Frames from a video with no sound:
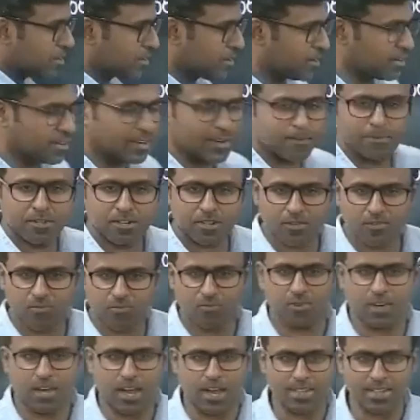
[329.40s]
little bit of
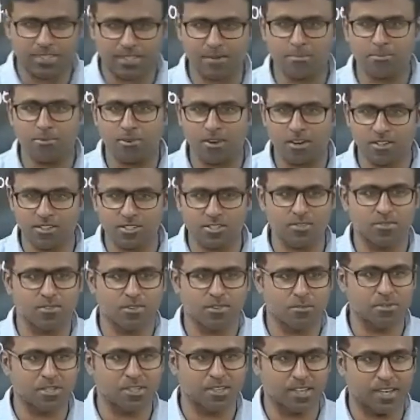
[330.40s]
anthropology will
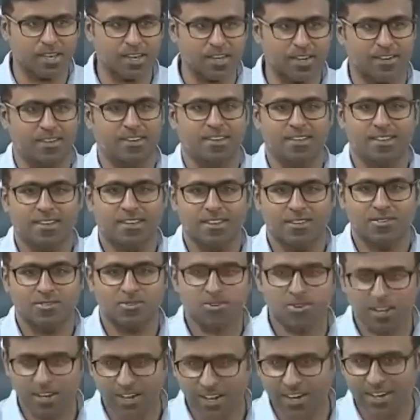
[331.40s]
be there. So
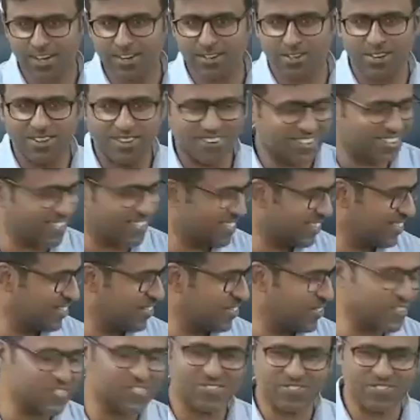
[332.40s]
Anala,
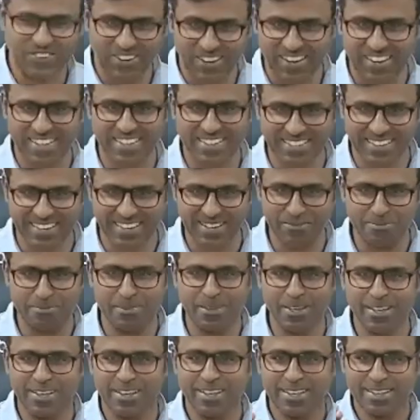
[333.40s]
don't fall asleep.
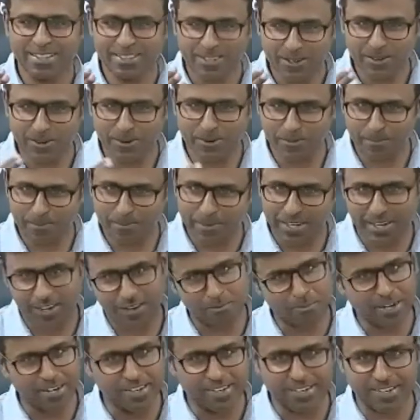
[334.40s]
So it'll
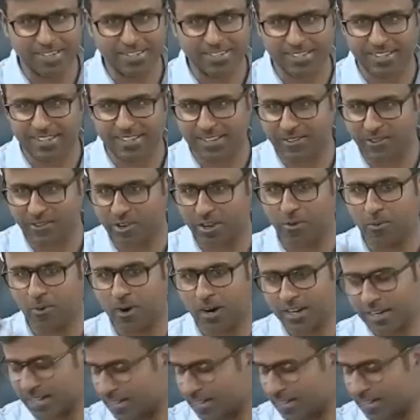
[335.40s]
be interesting. Okay, what